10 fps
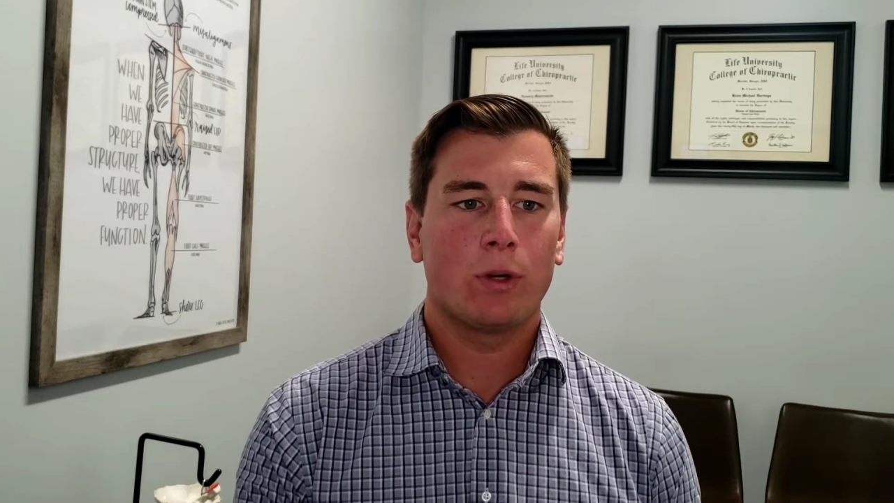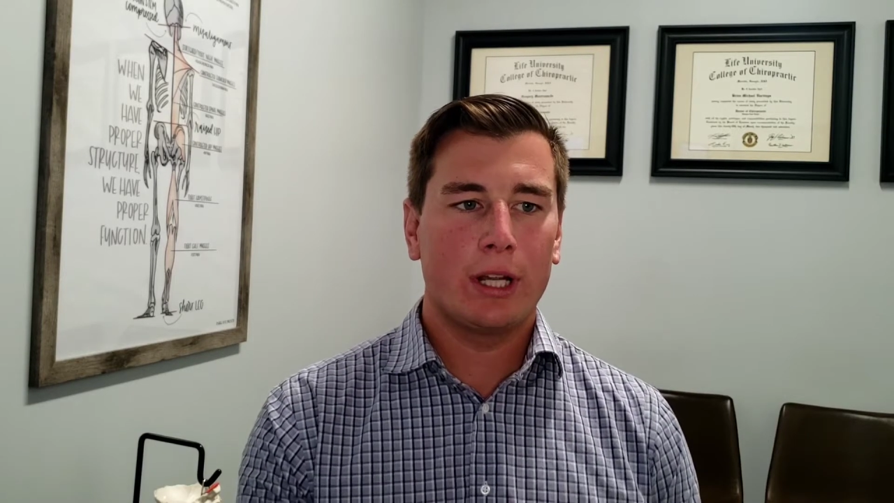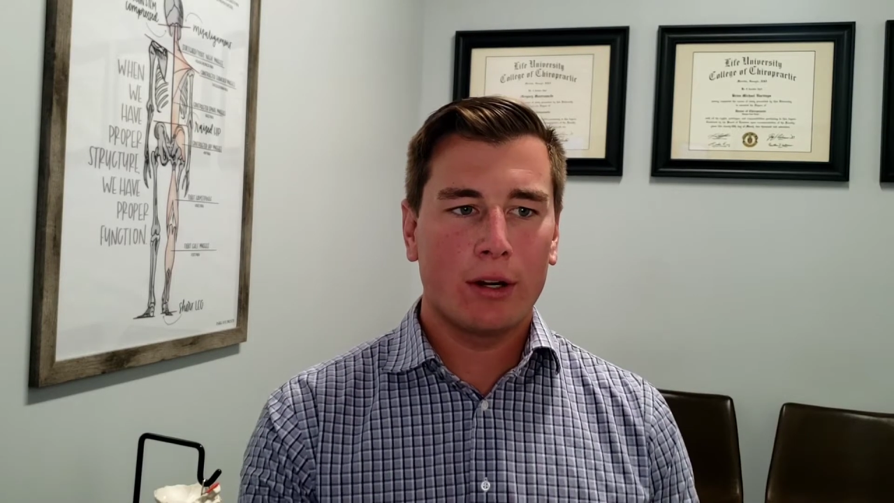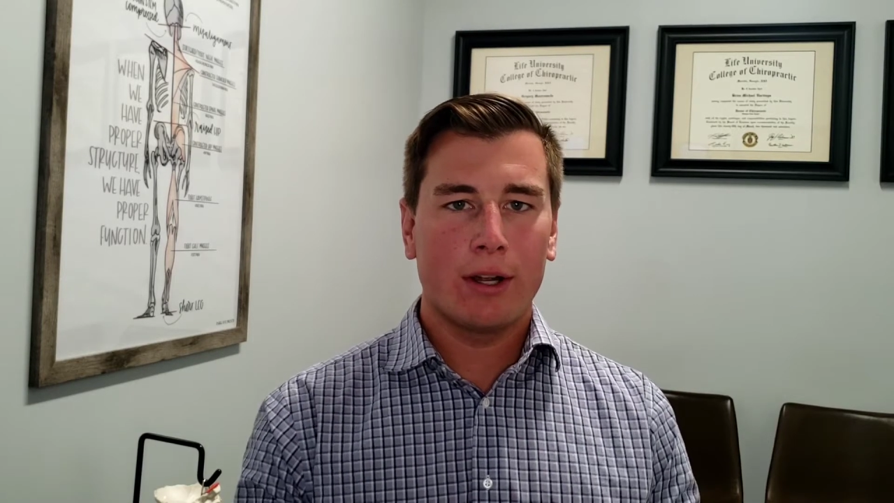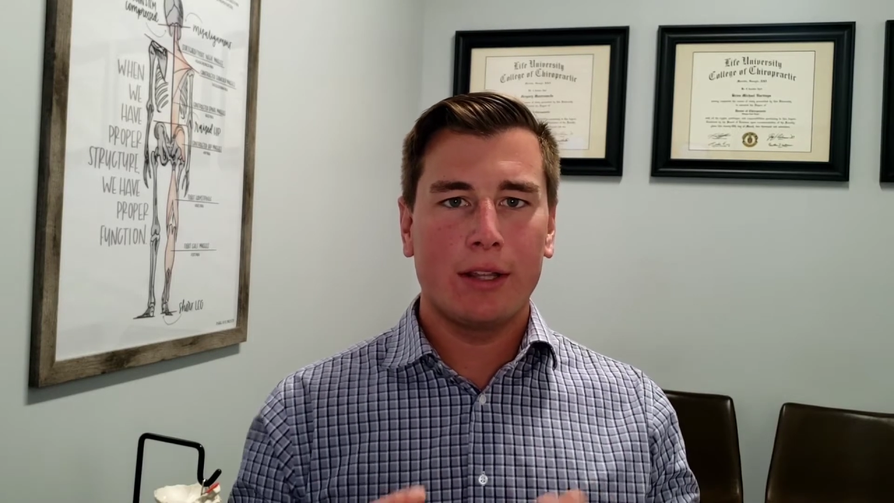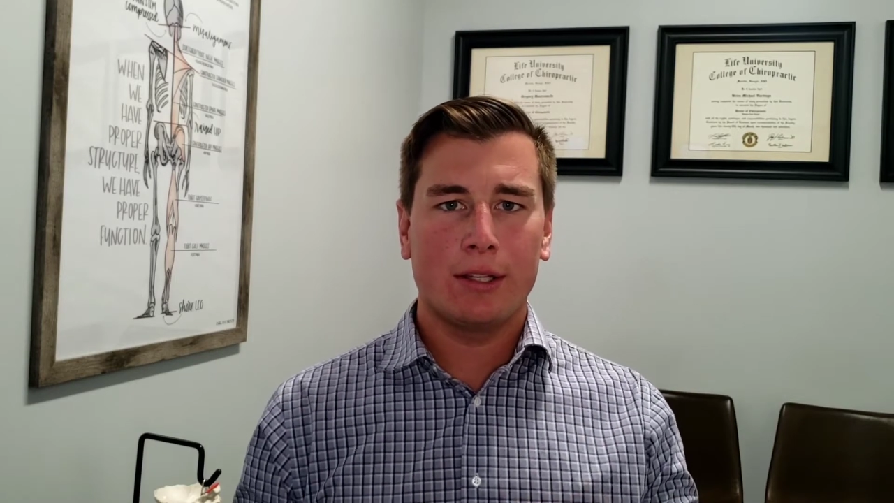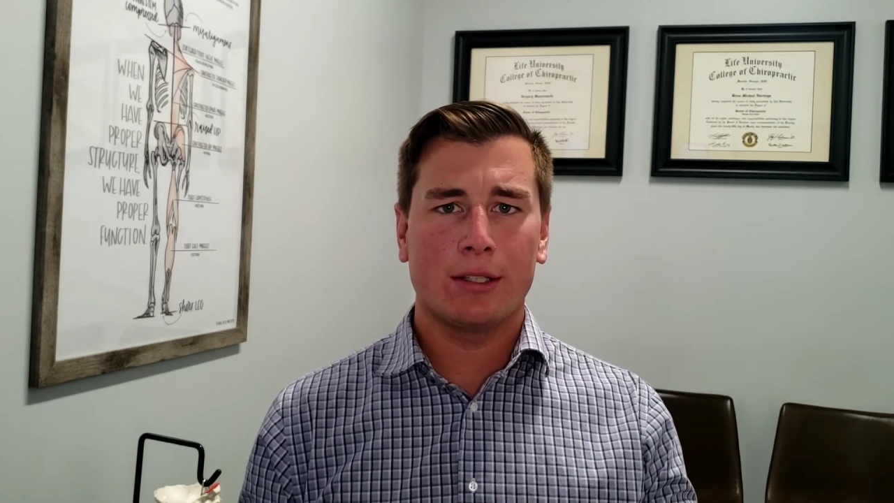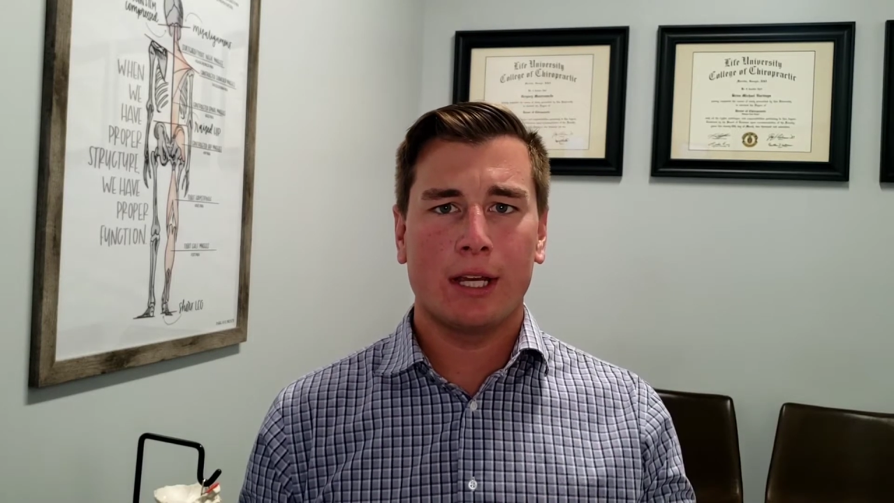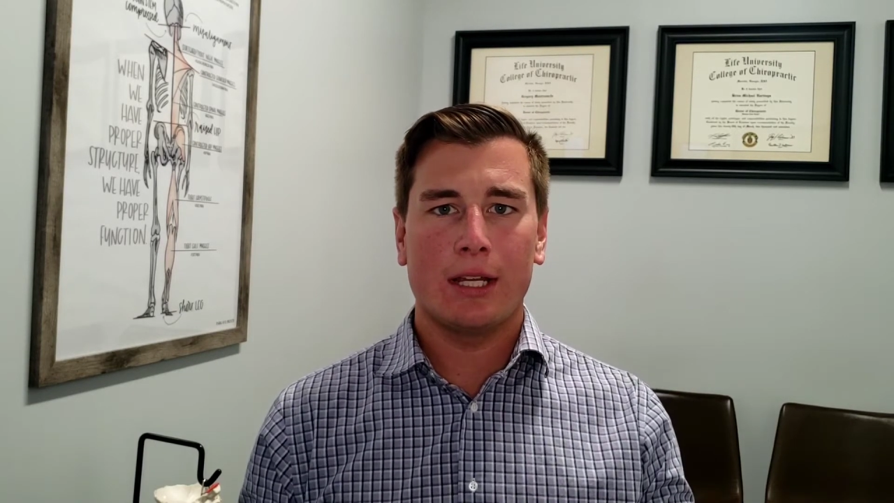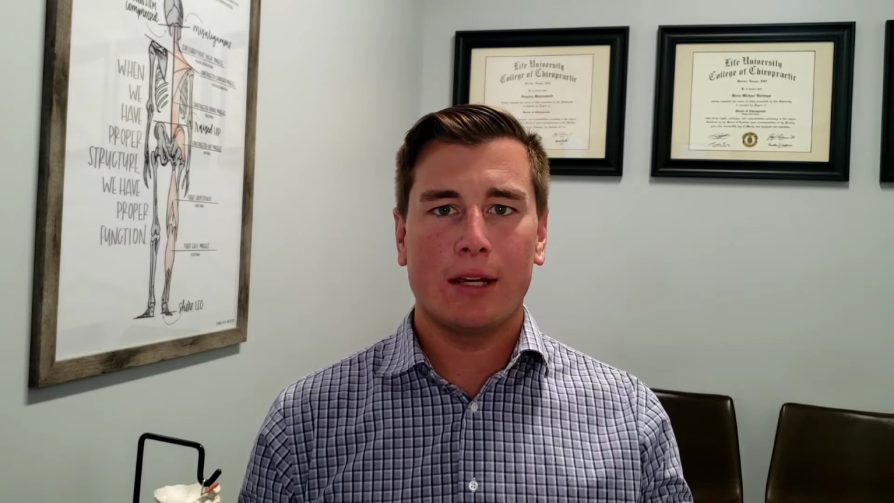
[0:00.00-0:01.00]
reiterate
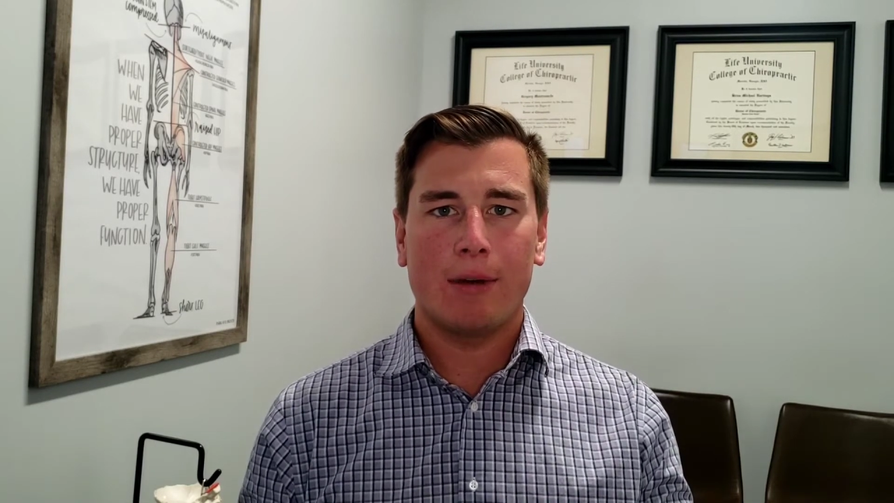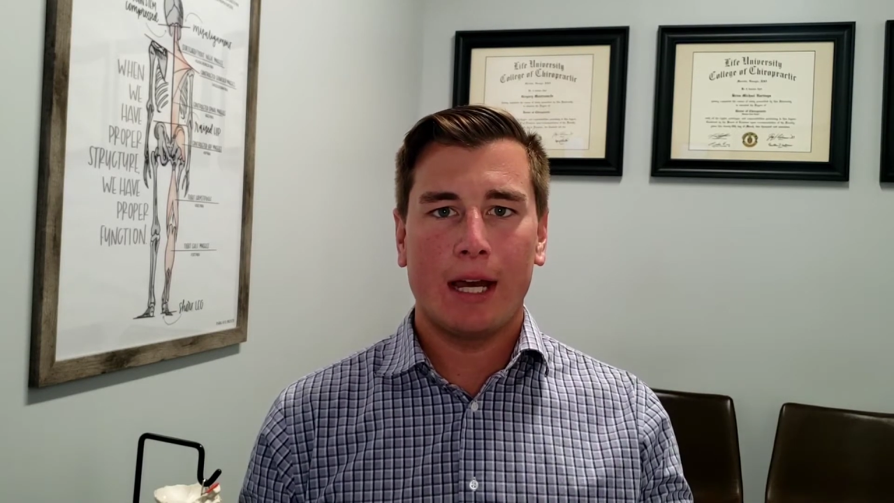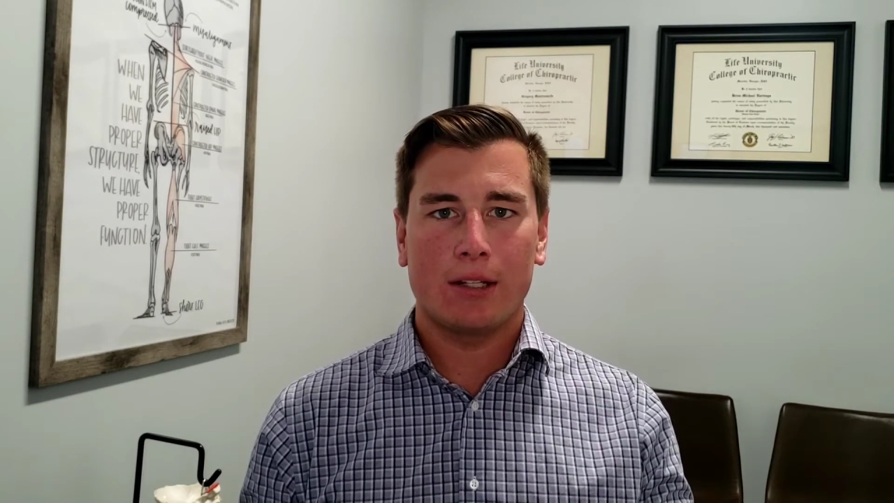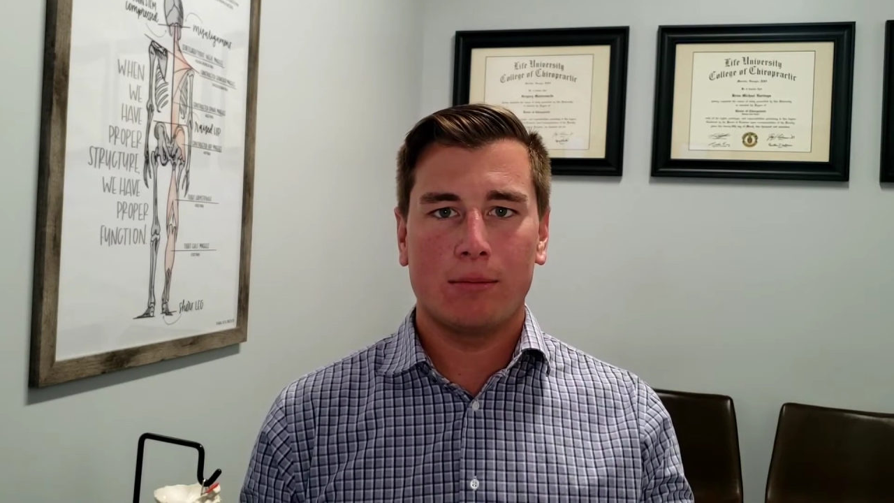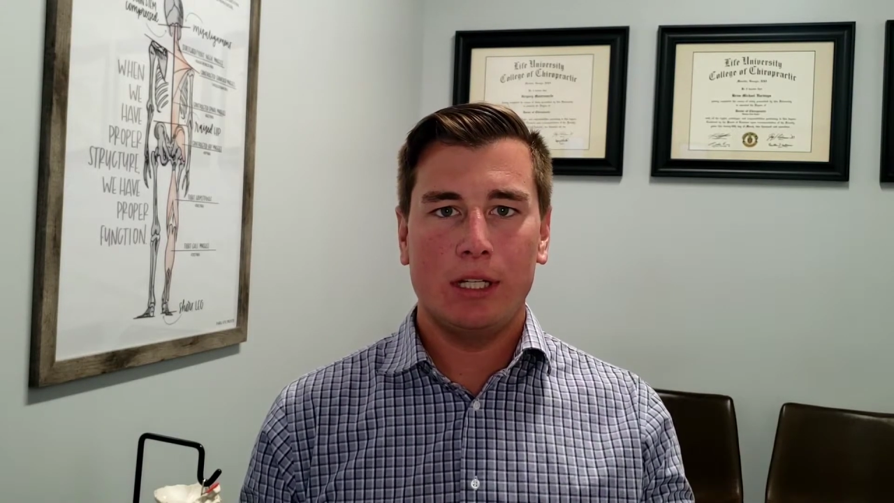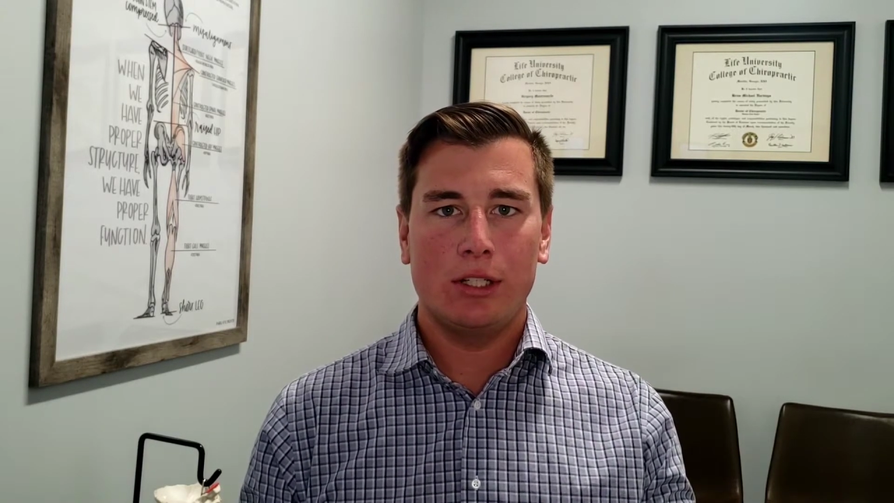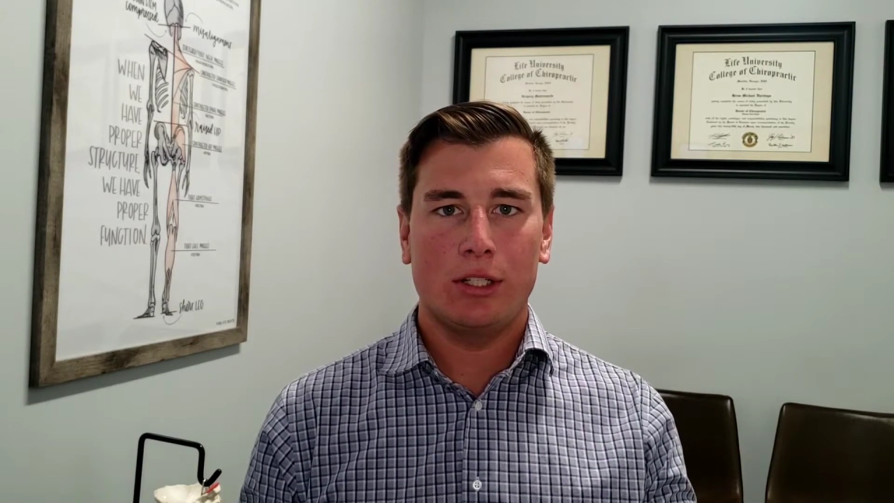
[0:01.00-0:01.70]
this idea back to me.